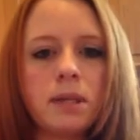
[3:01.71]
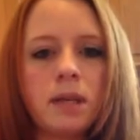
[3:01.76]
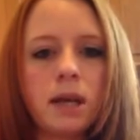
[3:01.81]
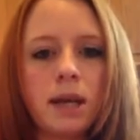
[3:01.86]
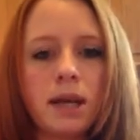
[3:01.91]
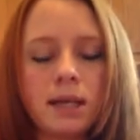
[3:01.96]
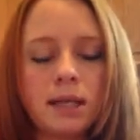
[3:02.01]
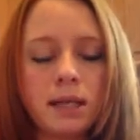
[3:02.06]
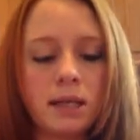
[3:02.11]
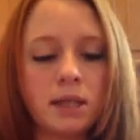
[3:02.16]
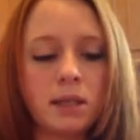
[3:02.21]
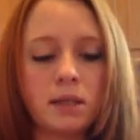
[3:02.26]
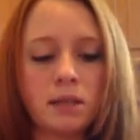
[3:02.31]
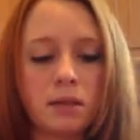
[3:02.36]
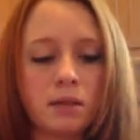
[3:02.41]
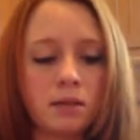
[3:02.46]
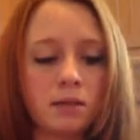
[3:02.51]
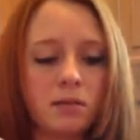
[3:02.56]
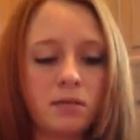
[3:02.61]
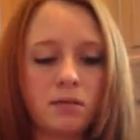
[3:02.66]
a day, you
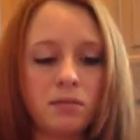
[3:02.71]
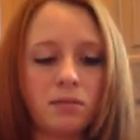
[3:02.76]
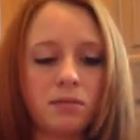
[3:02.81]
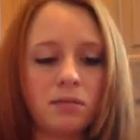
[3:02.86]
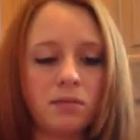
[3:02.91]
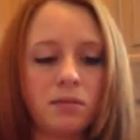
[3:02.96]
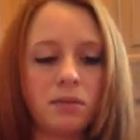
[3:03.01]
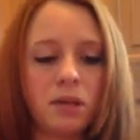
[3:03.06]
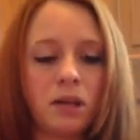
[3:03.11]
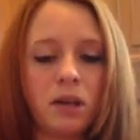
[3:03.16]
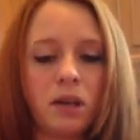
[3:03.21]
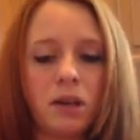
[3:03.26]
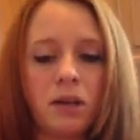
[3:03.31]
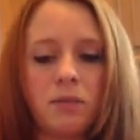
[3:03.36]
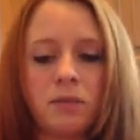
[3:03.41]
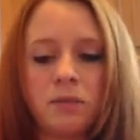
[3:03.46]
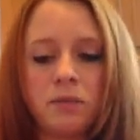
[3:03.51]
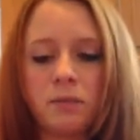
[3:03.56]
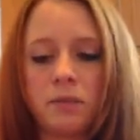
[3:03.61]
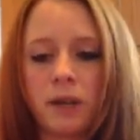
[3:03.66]
don't
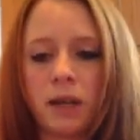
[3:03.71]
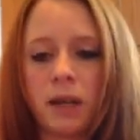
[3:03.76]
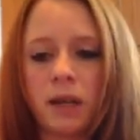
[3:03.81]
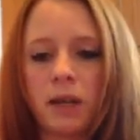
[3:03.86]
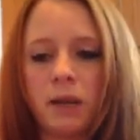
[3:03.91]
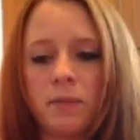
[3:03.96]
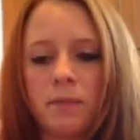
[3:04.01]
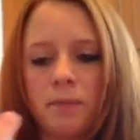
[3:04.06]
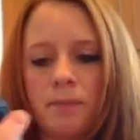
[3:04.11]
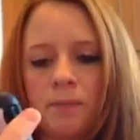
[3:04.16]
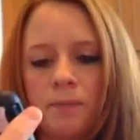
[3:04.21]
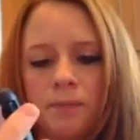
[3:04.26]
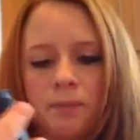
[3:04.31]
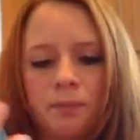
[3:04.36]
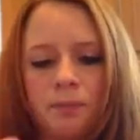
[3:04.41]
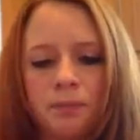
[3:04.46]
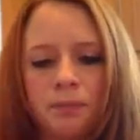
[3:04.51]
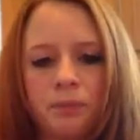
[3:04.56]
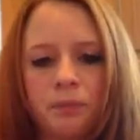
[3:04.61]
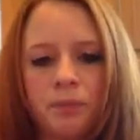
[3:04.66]
even feel it,
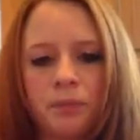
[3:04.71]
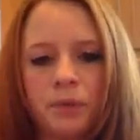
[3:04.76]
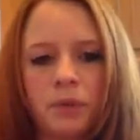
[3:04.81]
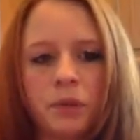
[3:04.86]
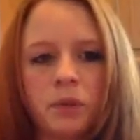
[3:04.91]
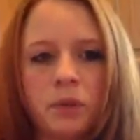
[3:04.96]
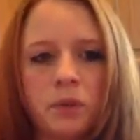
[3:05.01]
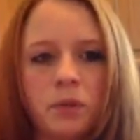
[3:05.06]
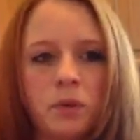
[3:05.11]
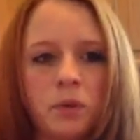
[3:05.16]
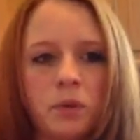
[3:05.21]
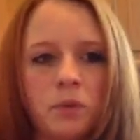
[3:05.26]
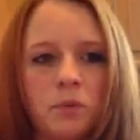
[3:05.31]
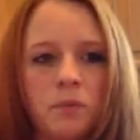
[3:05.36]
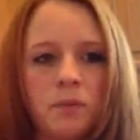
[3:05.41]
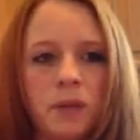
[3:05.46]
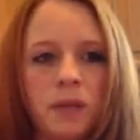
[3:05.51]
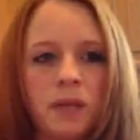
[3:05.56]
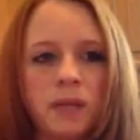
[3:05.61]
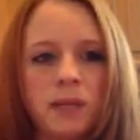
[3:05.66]
because you've got
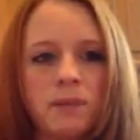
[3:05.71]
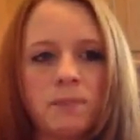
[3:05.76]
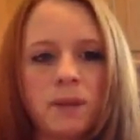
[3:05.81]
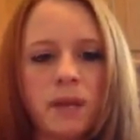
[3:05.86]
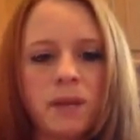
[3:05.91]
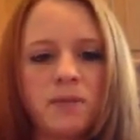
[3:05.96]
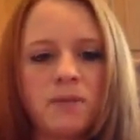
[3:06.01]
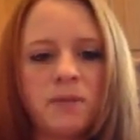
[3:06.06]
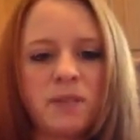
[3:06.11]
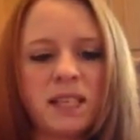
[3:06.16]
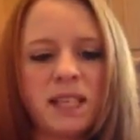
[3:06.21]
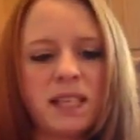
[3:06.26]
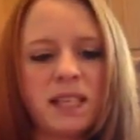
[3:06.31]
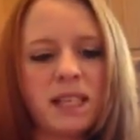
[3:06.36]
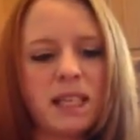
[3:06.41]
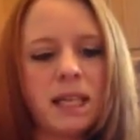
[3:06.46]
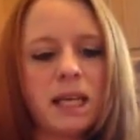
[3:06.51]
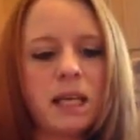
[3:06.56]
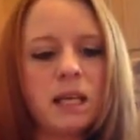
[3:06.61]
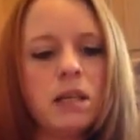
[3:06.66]
fingers made of
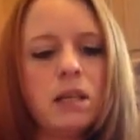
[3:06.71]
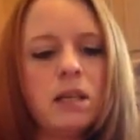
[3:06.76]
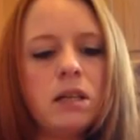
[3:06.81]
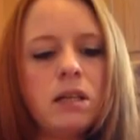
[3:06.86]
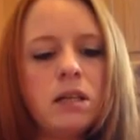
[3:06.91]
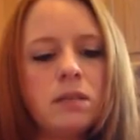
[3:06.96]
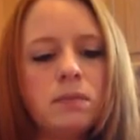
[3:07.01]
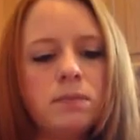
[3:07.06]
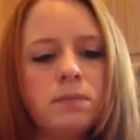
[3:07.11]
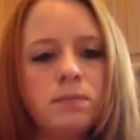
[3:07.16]
steel.